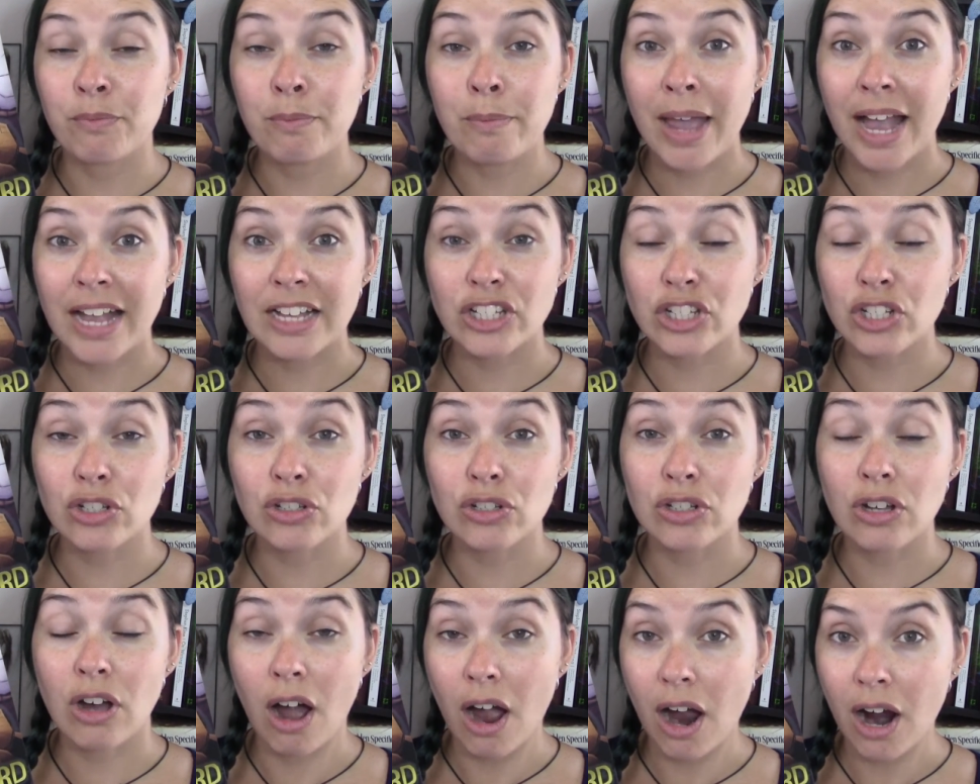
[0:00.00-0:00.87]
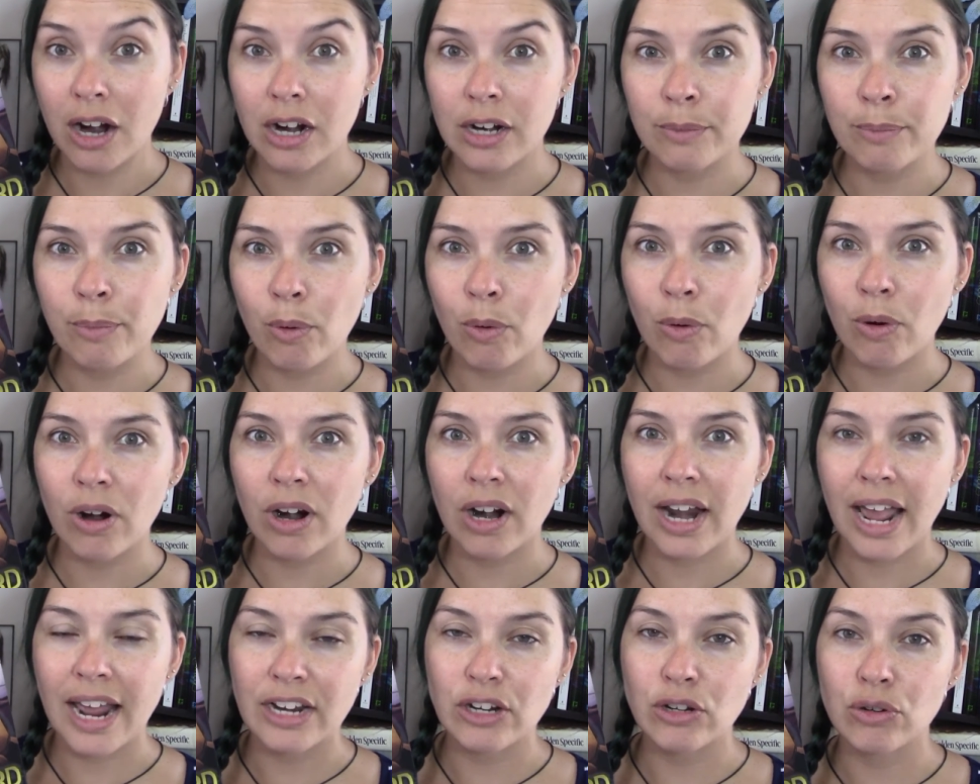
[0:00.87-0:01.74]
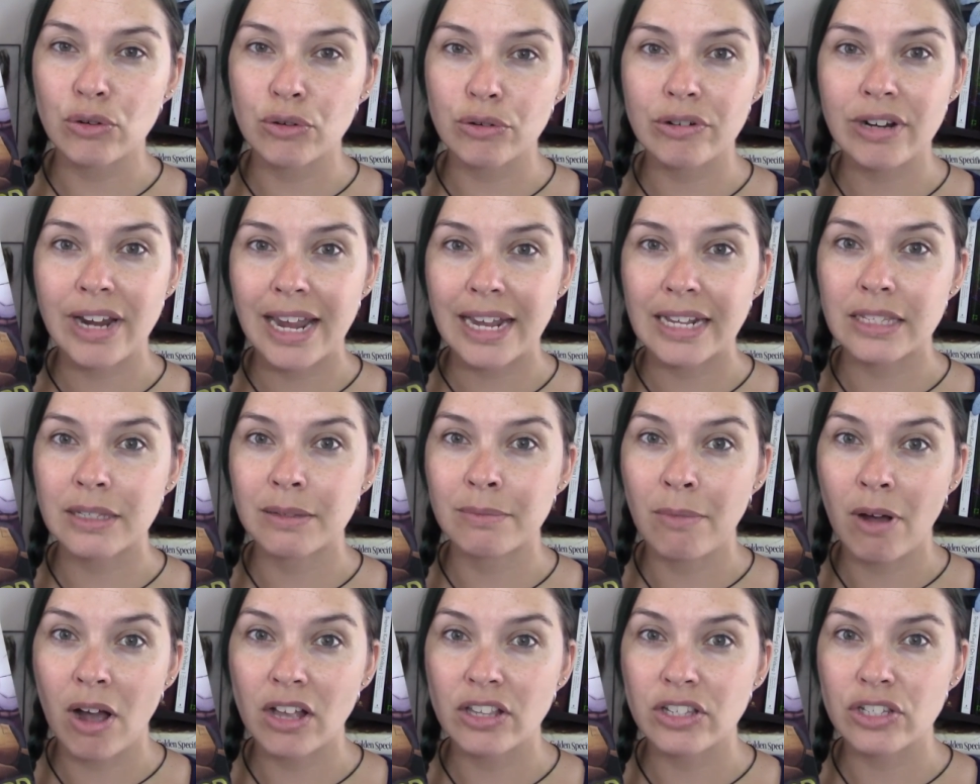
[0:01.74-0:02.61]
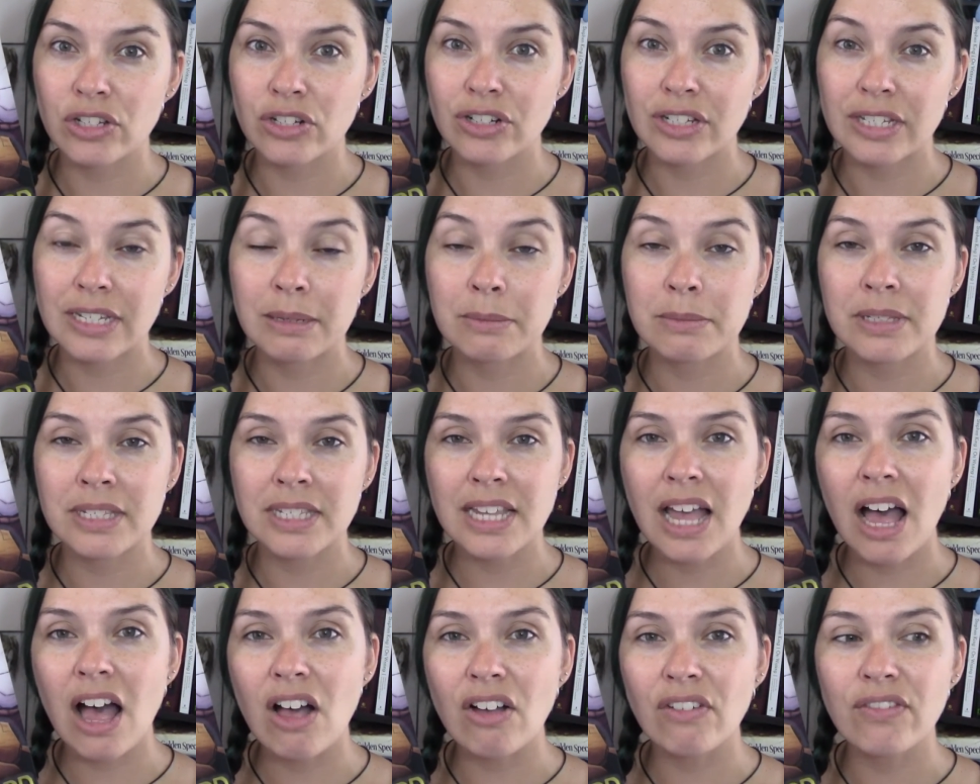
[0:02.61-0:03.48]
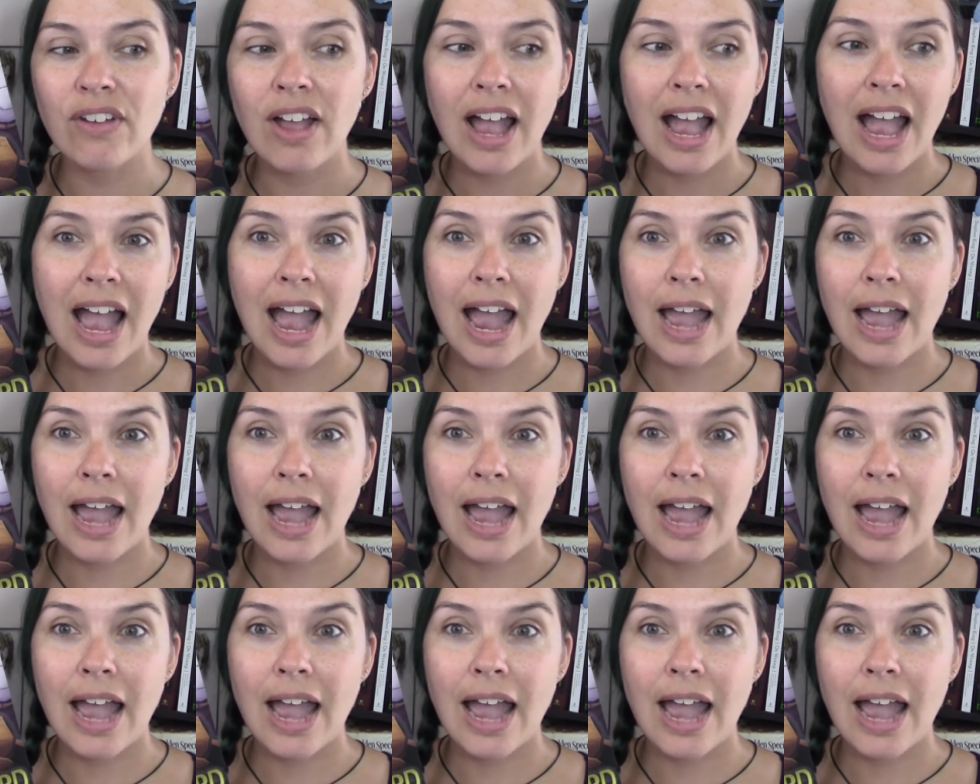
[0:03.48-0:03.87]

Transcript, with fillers: magical cardboard and creates monsters himself